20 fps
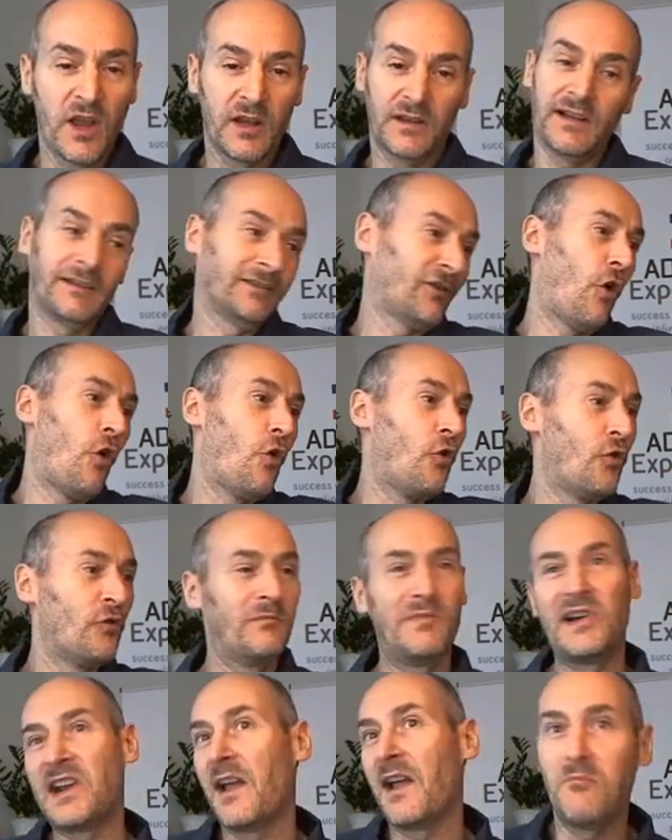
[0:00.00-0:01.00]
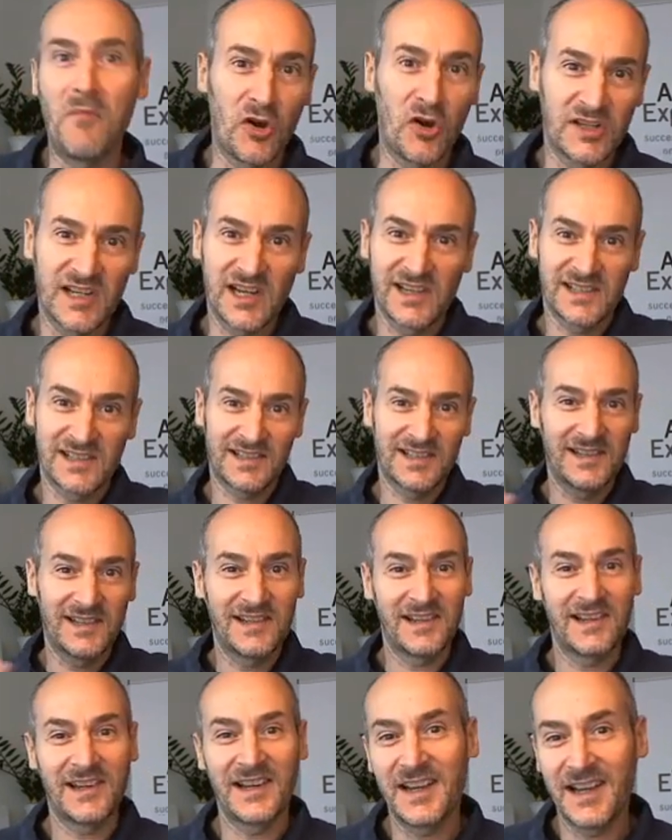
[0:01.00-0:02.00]
that all brick and mortar
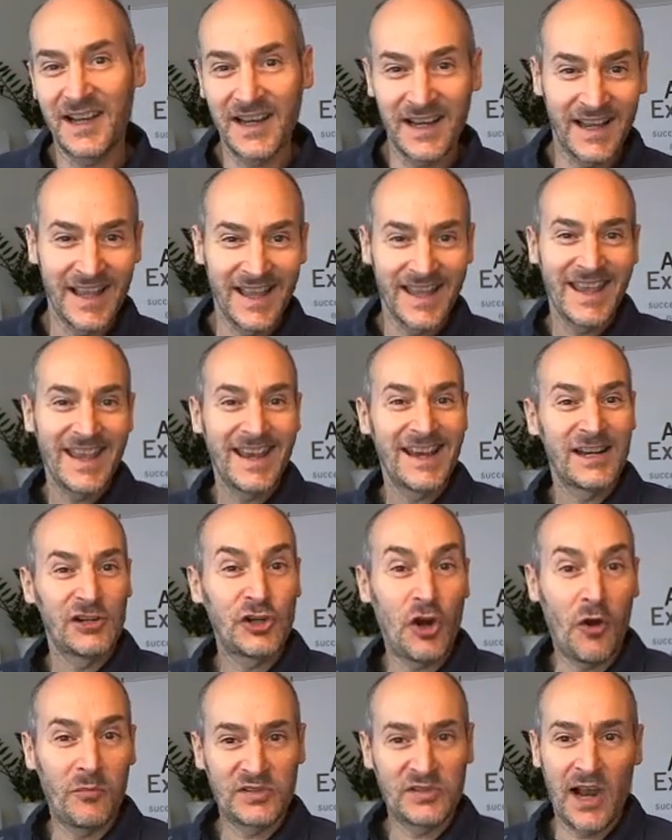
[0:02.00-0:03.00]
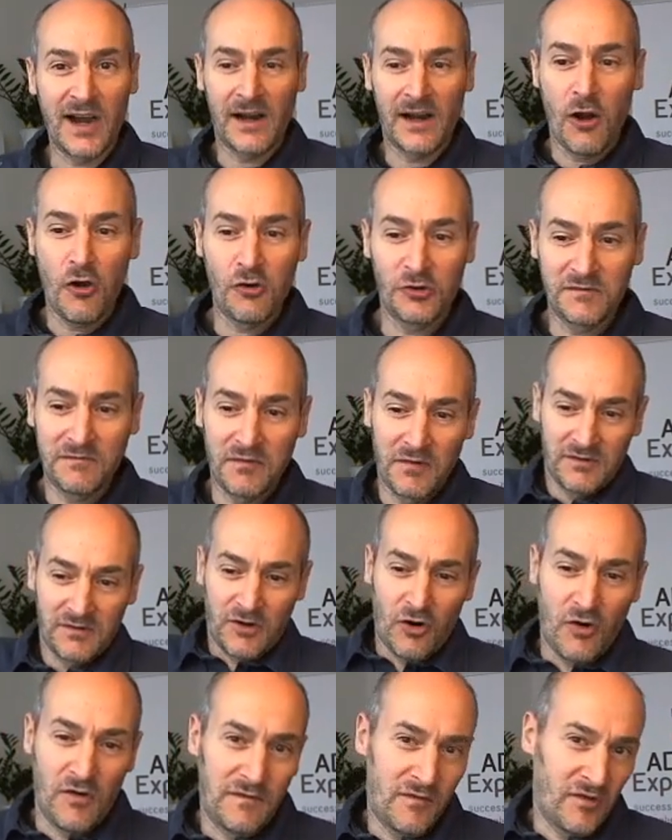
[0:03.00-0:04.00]
shops are closed,
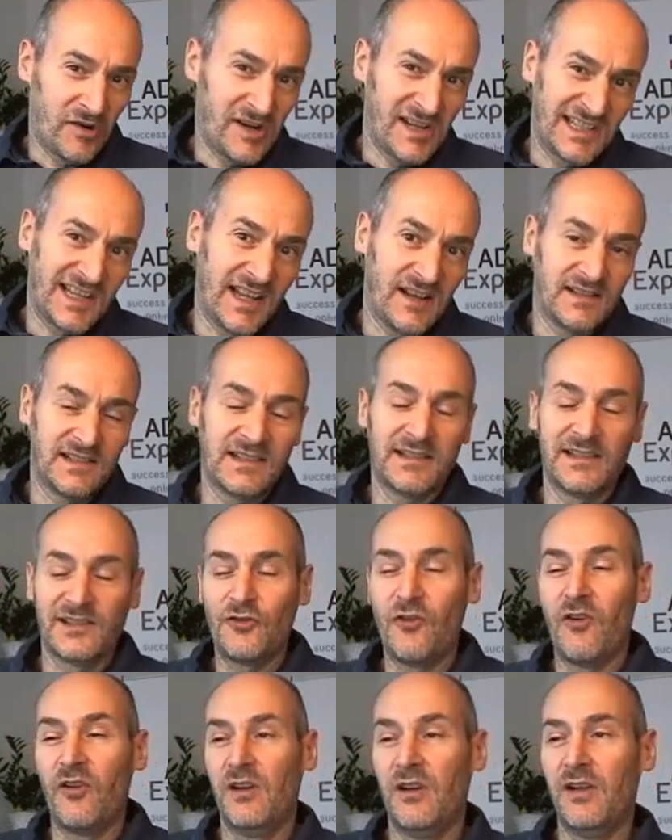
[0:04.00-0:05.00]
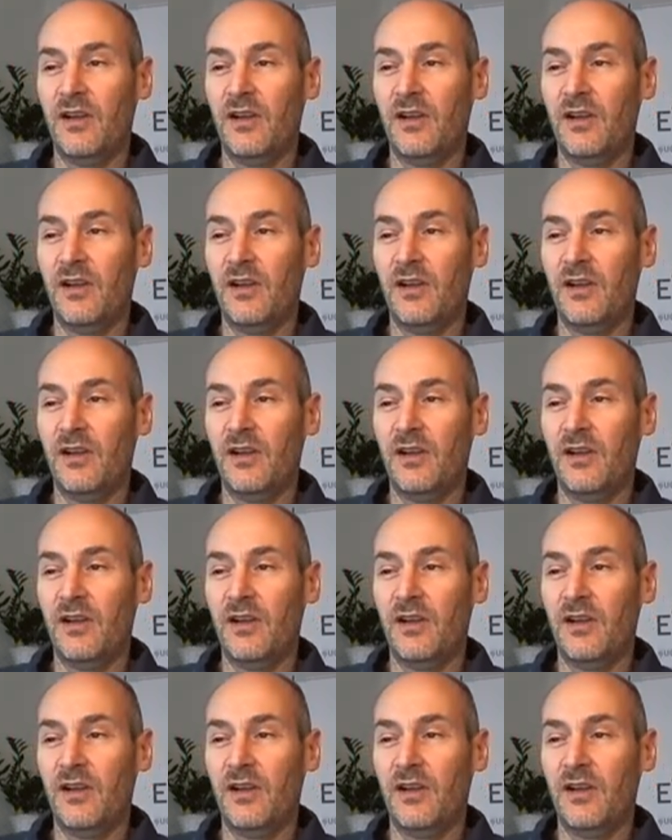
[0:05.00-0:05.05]
for instance, so